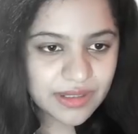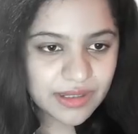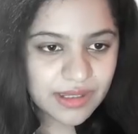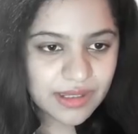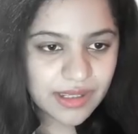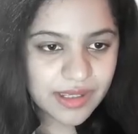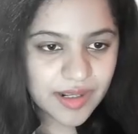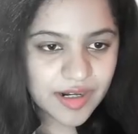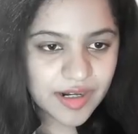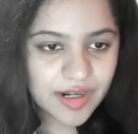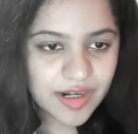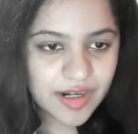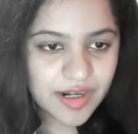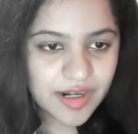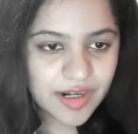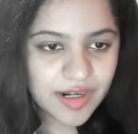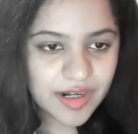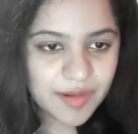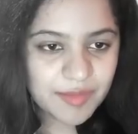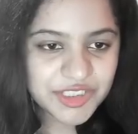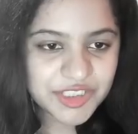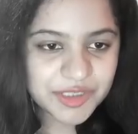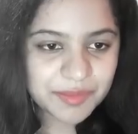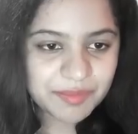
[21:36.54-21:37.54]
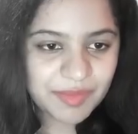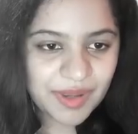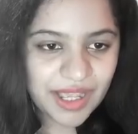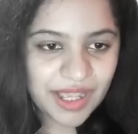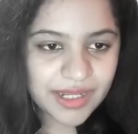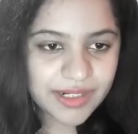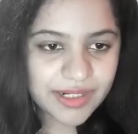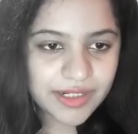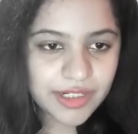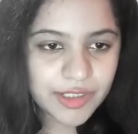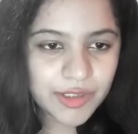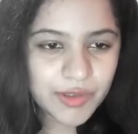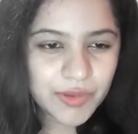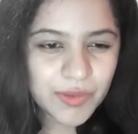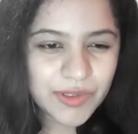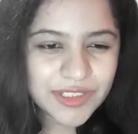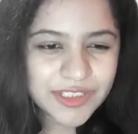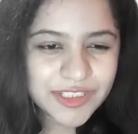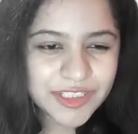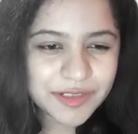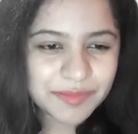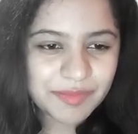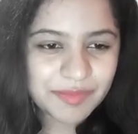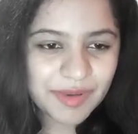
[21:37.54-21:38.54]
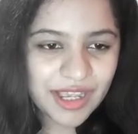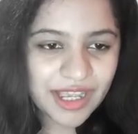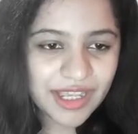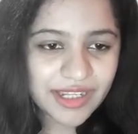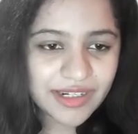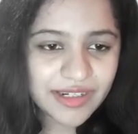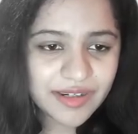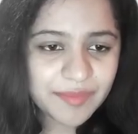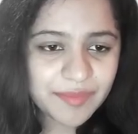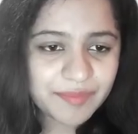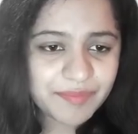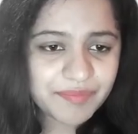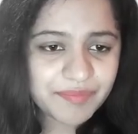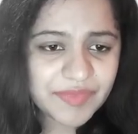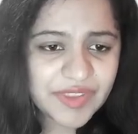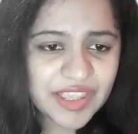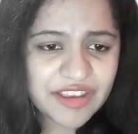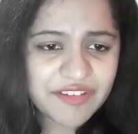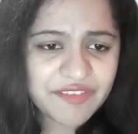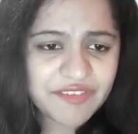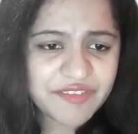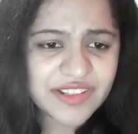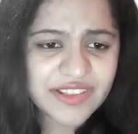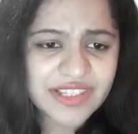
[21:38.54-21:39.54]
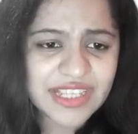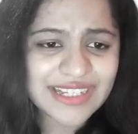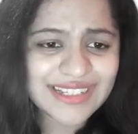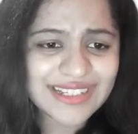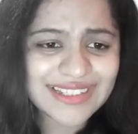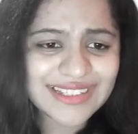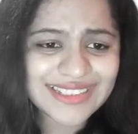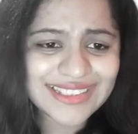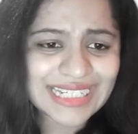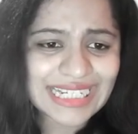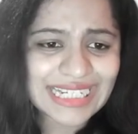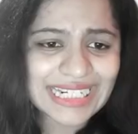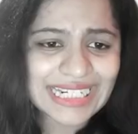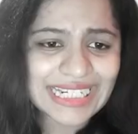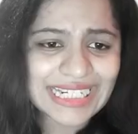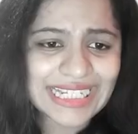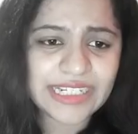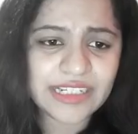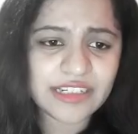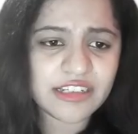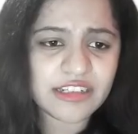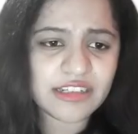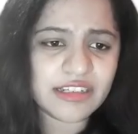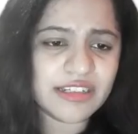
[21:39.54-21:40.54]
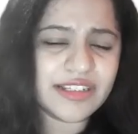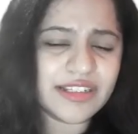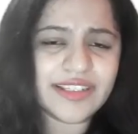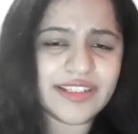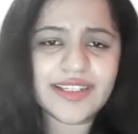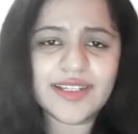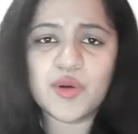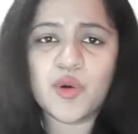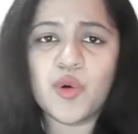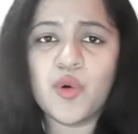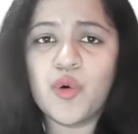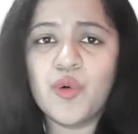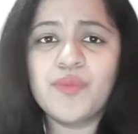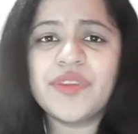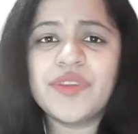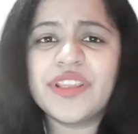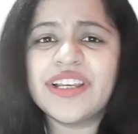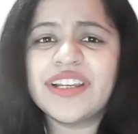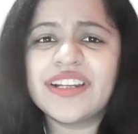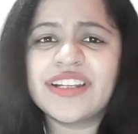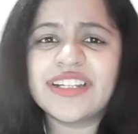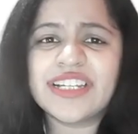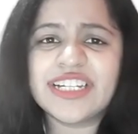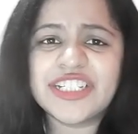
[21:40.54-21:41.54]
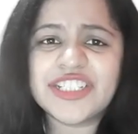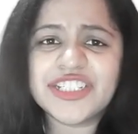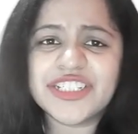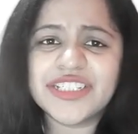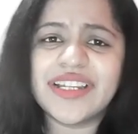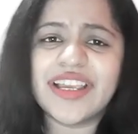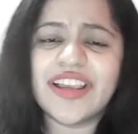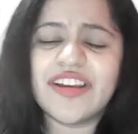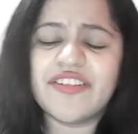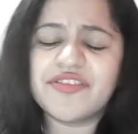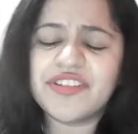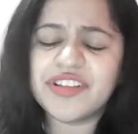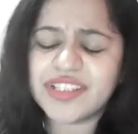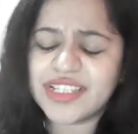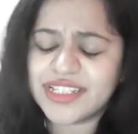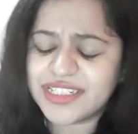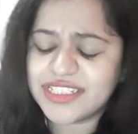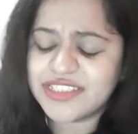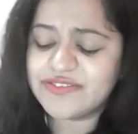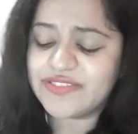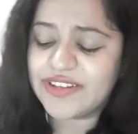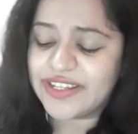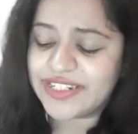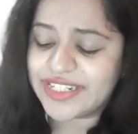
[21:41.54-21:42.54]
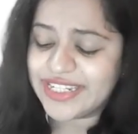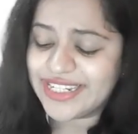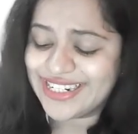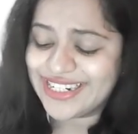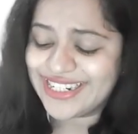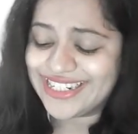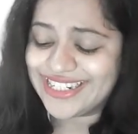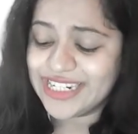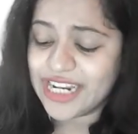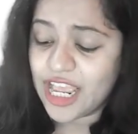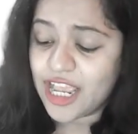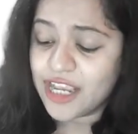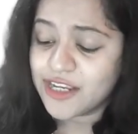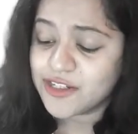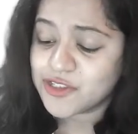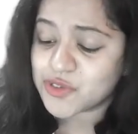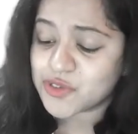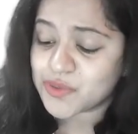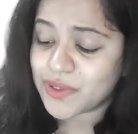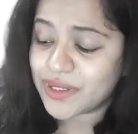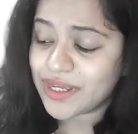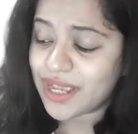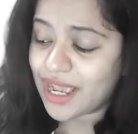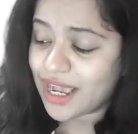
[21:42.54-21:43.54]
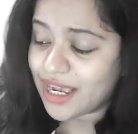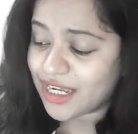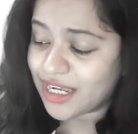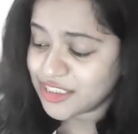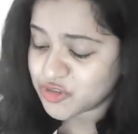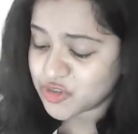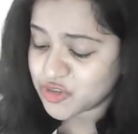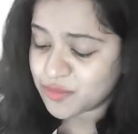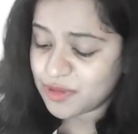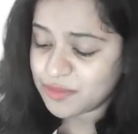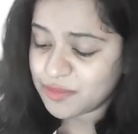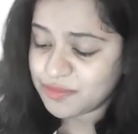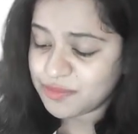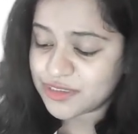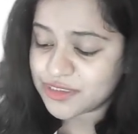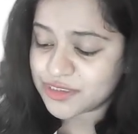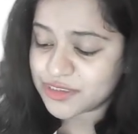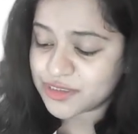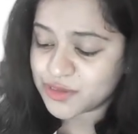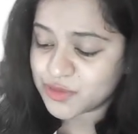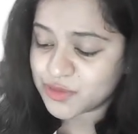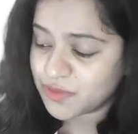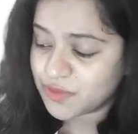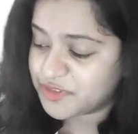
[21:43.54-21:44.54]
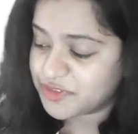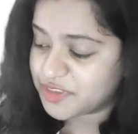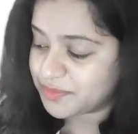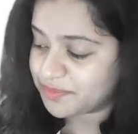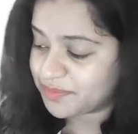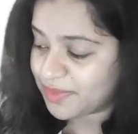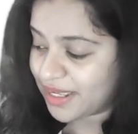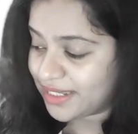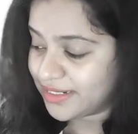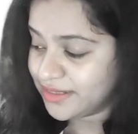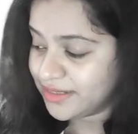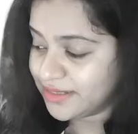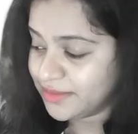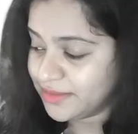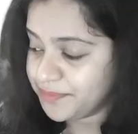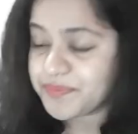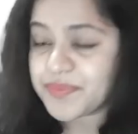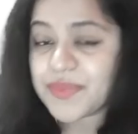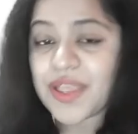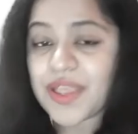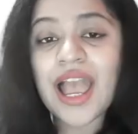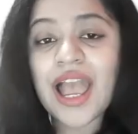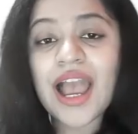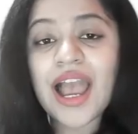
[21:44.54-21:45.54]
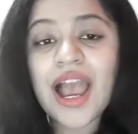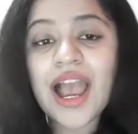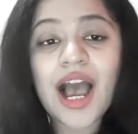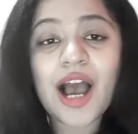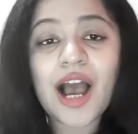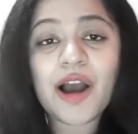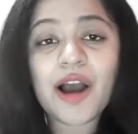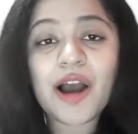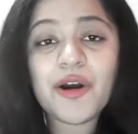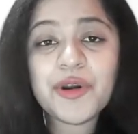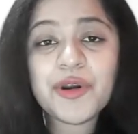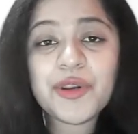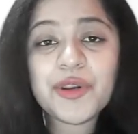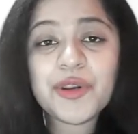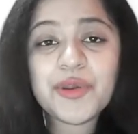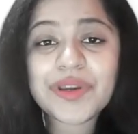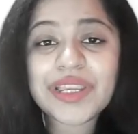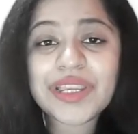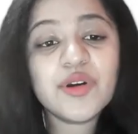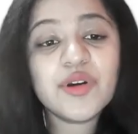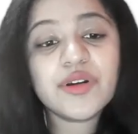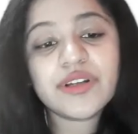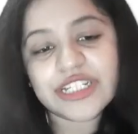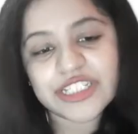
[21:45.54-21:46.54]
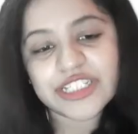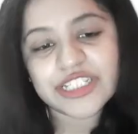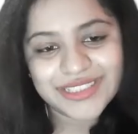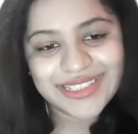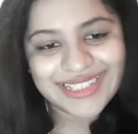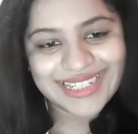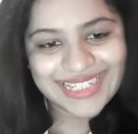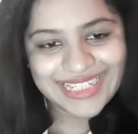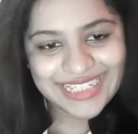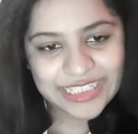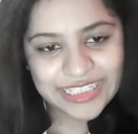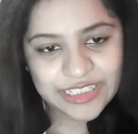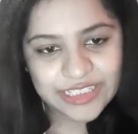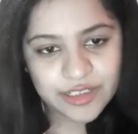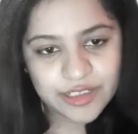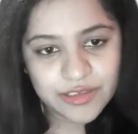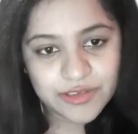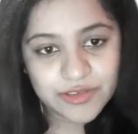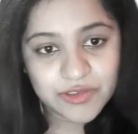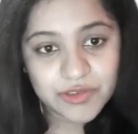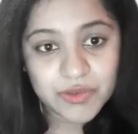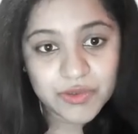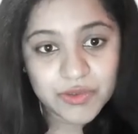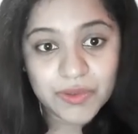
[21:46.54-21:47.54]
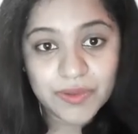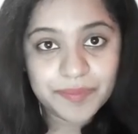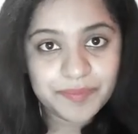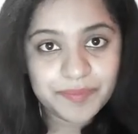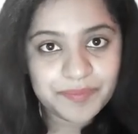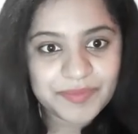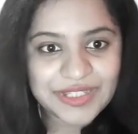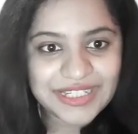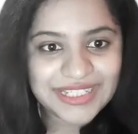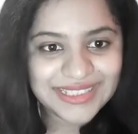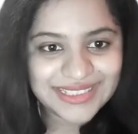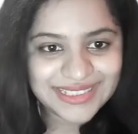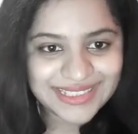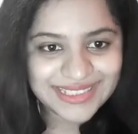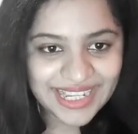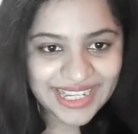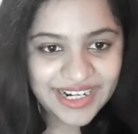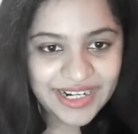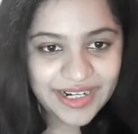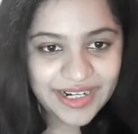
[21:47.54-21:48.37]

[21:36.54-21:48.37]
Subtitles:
remember Japan. In Japan, everything is clean. Their home, their kitchen, everything is very clean. So I asked from a person of Japan, how do you keep your kitchen clean? So he said,